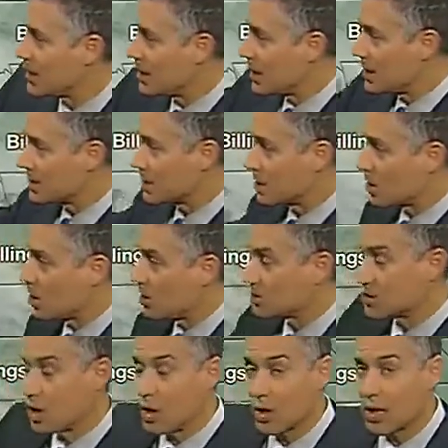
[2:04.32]
is going to
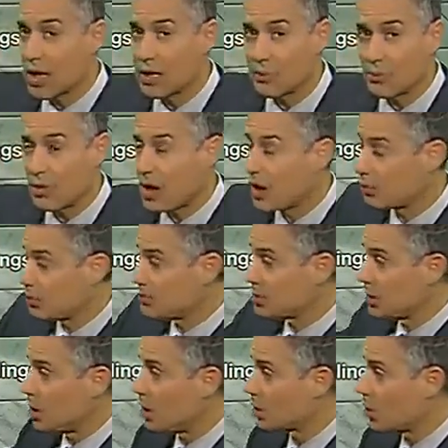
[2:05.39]
cause all kind of problems
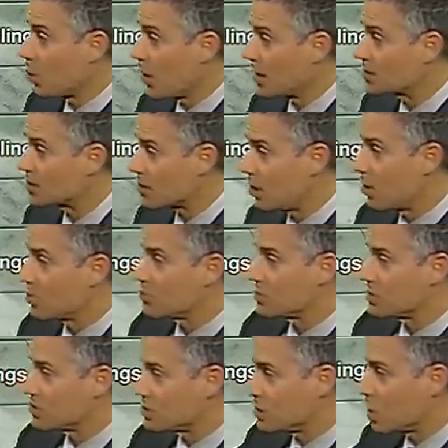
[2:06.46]
along the west
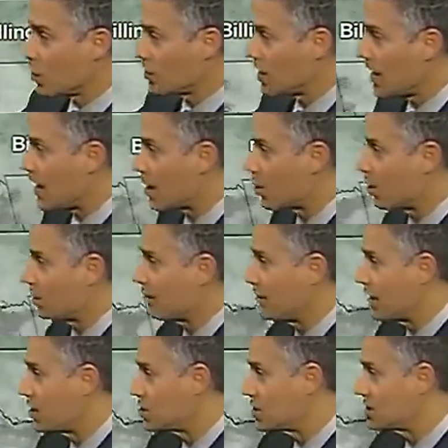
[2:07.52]
coast, the snow in the higher
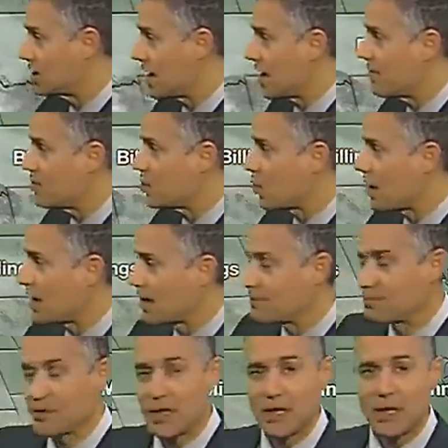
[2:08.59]
elevations, heavy
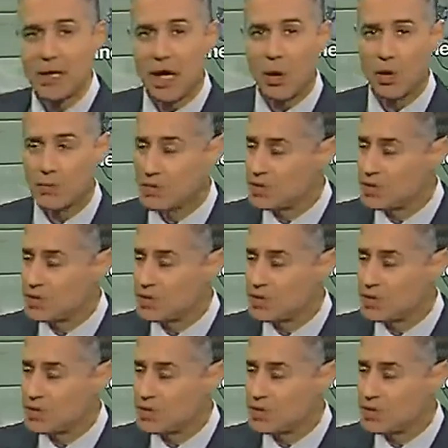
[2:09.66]
rain. I wouldn't be